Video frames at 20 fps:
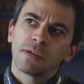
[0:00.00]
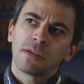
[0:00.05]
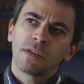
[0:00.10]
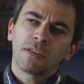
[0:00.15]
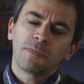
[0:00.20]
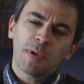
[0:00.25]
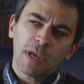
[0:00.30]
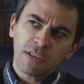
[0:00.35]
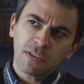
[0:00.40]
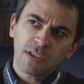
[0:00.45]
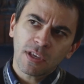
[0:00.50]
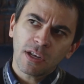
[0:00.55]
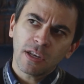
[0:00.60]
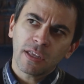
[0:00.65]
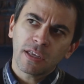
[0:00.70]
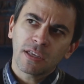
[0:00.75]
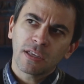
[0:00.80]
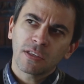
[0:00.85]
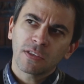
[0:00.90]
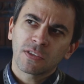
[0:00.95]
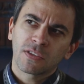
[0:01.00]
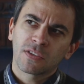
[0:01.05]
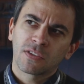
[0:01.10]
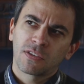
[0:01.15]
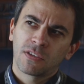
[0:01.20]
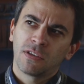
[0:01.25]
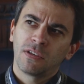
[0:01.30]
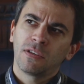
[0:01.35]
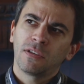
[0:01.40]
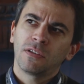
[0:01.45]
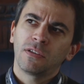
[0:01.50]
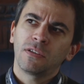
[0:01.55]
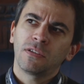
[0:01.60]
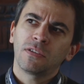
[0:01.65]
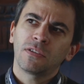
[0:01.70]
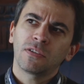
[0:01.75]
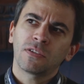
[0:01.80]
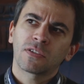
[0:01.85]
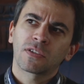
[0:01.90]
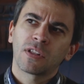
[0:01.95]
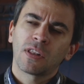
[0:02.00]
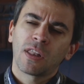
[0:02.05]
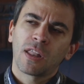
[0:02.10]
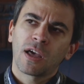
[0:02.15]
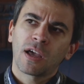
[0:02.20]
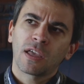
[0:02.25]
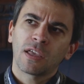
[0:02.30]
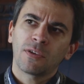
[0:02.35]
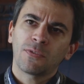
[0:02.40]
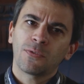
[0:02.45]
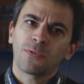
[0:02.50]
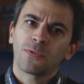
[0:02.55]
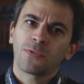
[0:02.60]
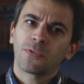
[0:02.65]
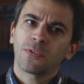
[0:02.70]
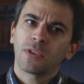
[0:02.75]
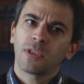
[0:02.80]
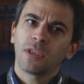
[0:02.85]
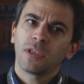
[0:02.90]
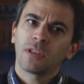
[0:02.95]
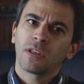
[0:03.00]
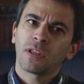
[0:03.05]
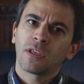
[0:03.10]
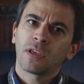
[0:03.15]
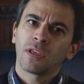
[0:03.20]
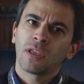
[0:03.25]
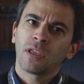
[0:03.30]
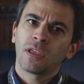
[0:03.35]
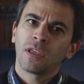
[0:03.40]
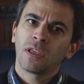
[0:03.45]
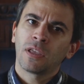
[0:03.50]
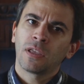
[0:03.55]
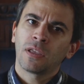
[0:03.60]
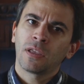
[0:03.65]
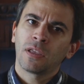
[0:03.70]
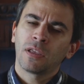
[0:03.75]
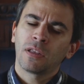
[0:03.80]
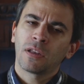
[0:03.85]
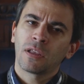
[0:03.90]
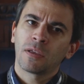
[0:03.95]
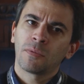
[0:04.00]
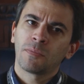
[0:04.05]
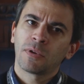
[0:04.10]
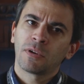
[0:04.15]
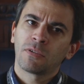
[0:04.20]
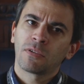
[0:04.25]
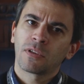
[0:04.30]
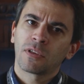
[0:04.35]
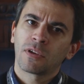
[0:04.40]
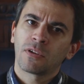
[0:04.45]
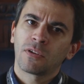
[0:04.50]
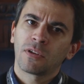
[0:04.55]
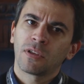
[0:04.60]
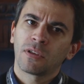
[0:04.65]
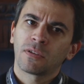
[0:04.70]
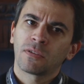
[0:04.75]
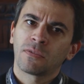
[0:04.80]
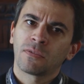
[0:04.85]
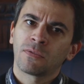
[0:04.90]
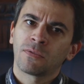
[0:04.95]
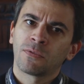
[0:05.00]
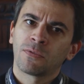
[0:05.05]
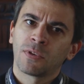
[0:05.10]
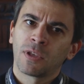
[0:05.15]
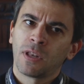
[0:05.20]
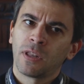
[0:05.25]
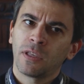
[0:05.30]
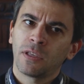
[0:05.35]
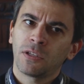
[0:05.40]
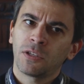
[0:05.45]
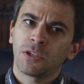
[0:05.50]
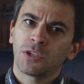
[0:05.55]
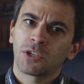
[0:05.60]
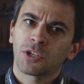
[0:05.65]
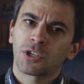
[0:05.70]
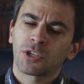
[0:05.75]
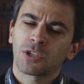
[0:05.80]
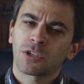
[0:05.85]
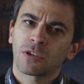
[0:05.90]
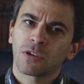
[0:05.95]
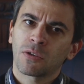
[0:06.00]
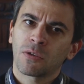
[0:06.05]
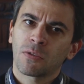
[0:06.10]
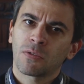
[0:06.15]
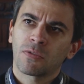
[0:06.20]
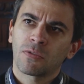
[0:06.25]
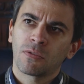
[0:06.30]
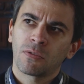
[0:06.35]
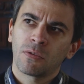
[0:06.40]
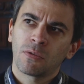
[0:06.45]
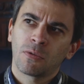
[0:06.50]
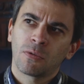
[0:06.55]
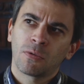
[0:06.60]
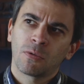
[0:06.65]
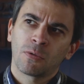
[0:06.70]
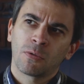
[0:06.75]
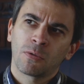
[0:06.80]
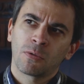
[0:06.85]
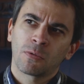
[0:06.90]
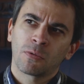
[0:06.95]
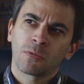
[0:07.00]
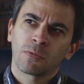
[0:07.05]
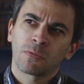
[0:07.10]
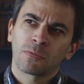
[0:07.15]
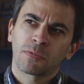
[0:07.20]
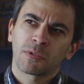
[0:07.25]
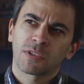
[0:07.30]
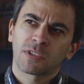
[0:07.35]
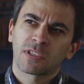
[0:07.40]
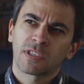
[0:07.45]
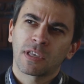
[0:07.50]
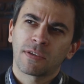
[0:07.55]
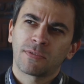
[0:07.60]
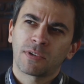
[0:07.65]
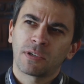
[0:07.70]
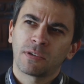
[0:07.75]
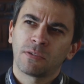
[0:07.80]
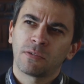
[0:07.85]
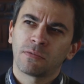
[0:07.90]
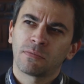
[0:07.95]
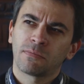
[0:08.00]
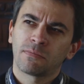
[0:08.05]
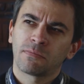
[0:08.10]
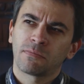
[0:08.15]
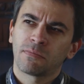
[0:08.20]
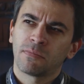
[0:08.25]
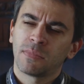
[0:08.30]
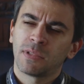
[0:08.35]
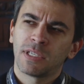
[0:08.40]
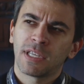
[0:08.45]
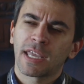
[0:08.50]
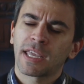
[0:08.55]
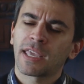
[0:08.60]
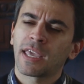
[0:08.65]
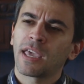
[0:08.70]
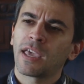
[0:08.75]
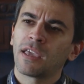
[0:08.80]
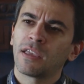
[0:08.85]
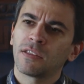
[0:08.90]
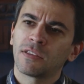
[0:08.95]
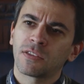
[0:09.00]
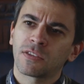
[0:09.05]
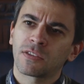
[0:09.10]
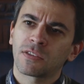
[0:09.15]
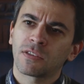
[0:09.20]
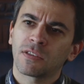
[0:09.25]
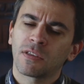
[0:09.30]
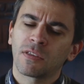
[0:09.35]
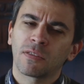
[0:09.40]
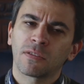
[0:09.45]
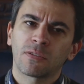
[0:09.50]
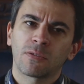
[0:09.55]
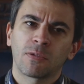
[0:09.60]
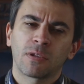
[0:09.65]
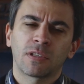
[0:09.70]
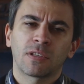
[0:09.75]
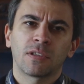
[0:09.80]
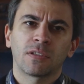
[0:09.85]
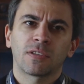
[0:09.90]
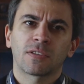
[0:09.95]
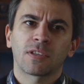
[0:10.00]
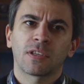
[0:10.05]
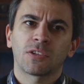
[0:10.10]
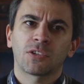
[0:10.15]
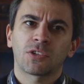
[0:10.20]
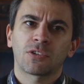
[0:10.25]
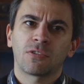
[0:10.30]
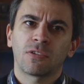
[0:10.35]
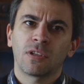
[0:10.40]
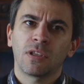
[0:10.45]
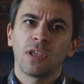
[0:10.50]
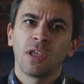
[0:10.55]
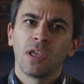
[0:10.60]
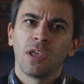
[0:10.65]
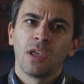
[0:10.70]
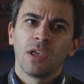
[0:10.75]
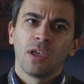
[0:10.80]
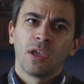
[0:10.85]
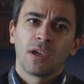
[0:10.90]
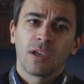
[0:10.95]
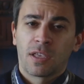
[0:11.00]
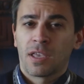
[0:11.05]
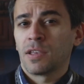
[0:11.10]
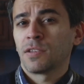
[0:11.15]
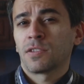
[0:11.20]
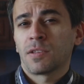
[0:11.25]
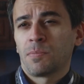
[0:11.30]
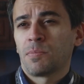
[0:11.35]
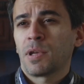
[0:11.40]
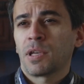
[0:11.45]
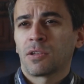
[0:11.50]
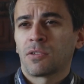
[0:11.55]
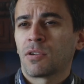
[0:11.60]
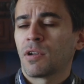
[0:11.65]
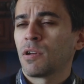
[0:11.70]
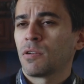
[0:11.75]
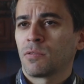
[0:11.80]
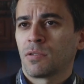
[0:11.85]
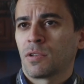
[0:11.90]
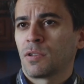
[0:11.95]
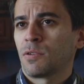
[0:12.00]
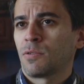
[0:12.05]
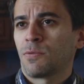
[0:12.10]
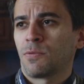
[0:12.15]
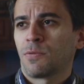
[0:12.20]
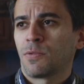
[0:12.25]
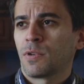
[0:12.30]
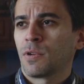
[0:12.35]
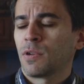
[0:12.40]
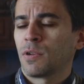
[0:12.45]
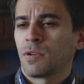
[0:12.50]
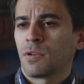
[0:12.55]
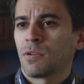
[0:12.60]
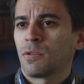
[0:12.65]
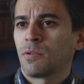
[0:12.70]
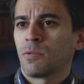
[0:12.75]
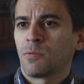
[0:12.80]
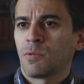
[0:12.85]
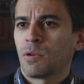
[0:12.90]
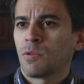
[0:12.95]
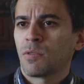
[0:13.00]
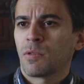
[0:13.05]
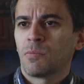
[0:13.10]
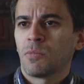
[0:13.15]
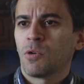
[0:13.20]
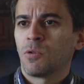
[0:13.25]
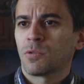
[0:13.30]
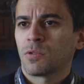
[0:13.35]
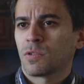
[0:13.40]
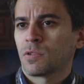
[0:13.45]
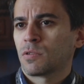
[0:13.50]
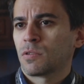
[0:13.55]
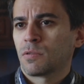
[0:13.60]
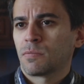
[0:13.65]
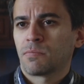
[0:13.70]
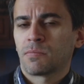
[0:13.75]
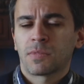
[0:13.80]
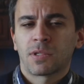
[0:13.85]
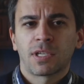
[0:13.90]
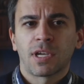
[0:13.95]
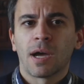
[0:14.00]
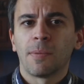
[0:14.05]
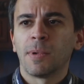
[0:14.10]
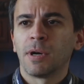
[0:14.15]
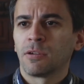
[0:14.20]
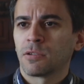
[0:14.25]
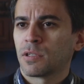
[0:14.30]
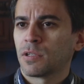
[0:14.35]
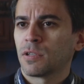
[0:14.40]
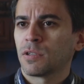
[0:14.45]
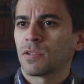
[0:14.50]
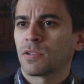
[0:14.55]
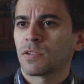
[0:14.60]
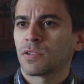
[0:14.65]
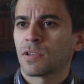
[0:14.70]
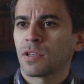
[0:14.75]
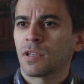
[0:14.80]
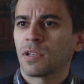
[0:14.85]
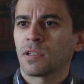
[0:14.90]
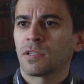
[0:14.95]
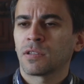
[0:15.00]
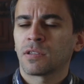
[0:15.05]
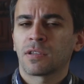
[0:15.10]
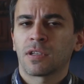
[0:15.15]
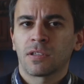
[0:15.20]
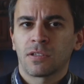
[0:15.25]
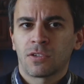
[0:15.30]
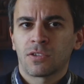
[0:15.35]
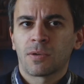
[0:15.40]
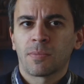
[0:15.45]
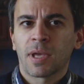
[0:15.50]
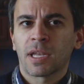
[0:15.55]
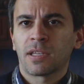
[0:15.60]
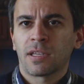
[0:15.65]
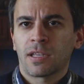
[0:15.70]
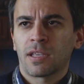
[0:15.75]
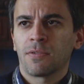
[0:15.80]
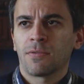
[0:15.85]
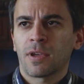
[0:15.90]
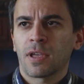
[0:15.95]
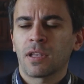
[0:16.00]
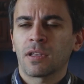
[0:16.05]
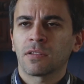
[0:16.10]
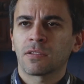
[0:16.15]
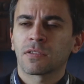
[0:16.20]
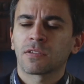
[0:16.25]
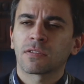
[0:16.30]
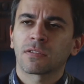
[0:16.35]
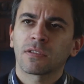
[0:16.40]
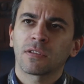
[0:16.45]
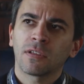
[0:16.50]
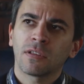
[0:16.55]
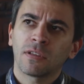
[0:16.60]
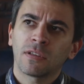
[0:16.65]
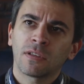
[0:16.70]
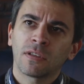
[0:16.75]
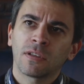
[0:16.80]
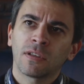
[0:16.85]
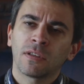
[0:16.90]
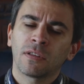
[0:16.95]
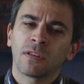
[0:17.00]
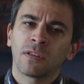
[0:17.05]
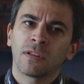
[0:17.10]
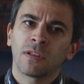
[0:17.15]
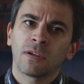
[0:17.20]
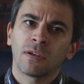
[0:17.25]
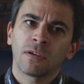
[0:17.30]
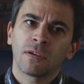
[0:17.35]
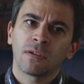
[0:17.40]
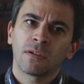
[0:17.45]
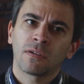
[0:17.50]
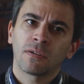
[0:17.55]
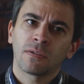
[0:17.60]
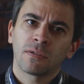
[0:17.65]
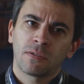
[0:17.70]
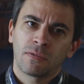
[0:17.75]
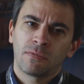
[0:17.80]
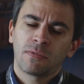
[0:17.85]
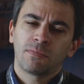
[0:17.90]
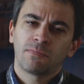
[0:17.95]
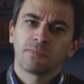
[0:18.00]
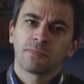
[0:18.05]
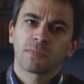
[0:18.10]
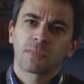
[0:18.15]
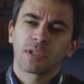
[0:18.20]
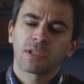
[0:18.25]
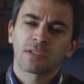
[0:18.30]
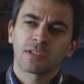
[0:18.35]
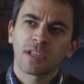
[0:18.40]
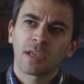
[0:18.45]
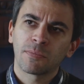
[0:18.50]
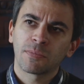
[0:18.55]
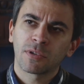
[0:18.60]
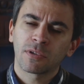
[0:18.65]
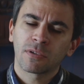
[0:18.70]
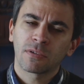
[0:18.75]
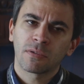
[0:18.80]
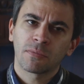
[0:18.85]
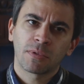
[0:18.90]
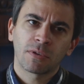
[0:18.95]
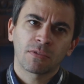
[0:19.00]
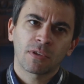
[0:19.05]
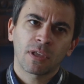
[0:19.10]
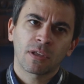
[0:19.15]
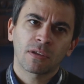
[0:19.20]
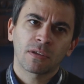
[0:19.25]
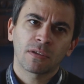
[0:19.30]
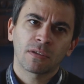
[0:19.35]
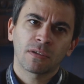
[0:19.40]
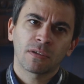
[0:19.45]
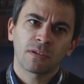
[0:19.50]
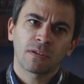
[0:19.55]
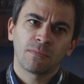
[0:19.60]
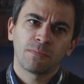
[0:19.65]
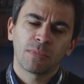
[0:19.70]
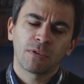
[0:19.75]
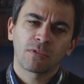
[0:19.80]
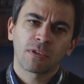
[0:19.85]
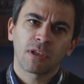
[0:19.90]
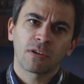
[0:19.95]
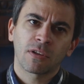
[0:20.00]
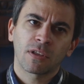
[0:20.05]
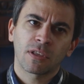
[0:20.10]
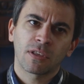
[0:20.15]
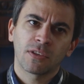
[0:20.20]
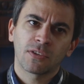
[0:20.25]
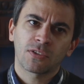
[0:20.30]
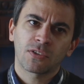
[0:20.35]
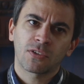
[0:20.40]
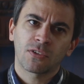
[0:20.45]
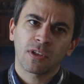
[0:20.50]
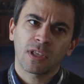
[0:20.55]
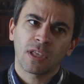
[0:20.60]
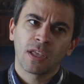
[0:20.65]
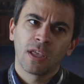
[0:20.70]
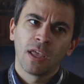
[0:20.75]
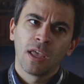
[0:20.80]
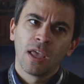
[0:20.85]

it basically concerns life in a Bulgarian village through several decades in the 20th century against the background of, the most tumultuous and dramatic events in contemporary Bulgarian history.